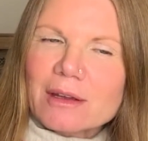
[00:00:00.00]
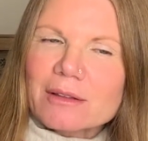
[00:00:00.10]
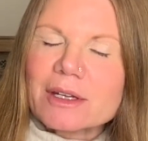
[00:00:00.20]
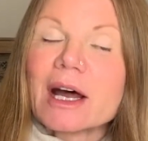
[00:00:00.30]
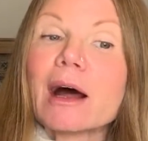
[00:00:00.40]

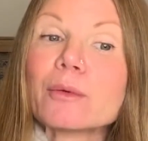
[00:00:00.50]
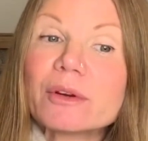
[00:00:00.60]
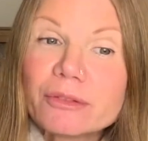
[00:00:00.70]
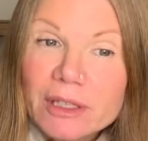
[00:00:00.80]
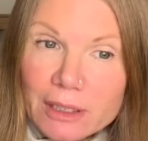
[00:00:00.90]
that are
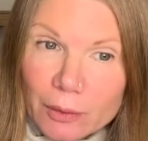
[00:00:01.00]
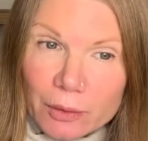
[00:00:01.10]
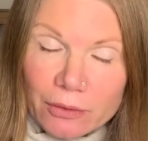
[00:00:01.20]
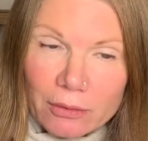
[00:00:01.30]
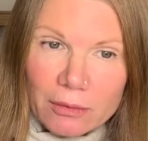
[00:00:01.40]

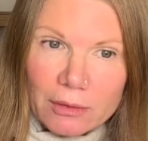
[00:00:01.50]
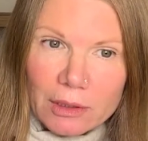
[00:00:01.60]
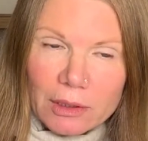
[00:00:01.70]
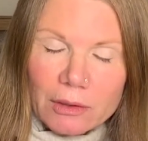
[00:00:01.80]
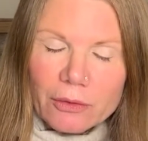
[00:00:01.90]
revealed.
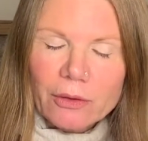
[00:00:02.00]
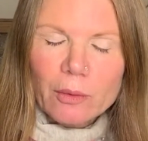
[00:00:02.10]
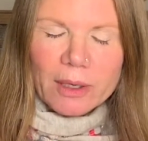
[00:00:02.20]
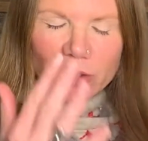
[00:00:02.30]
So when